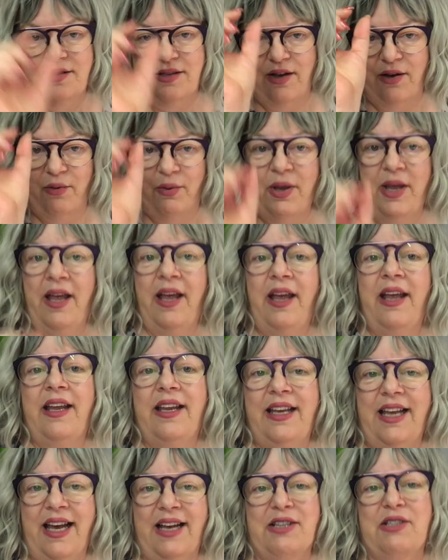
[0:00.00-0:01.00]
So,
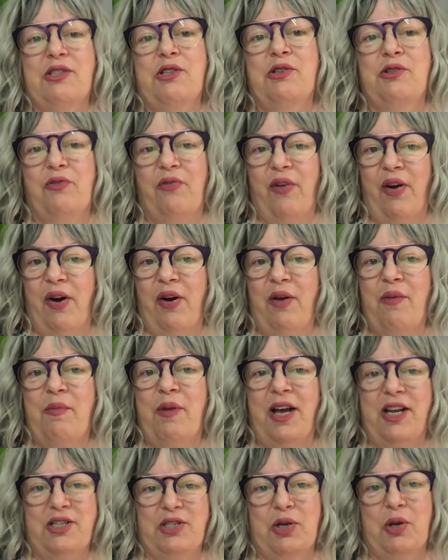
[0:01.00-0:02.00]
yes, there's very
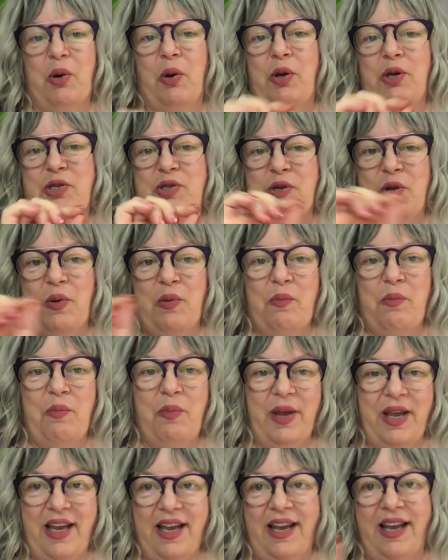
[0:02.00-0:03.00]
much going to
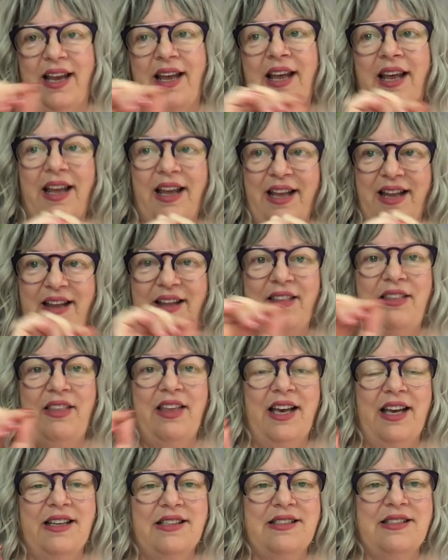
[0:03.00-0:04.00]
be
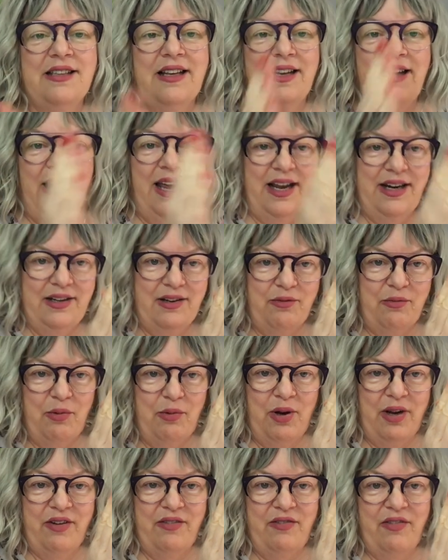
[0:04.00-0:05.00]
this end of
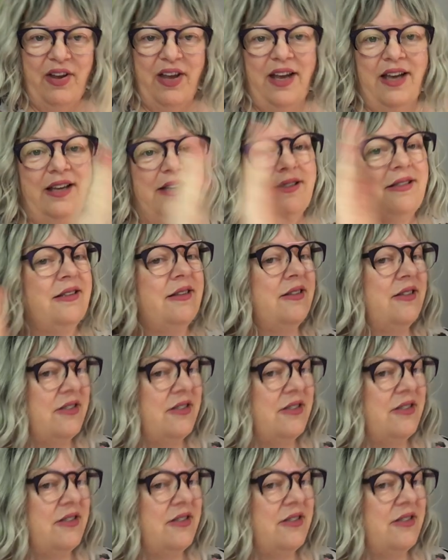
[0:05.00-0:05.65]
one phase,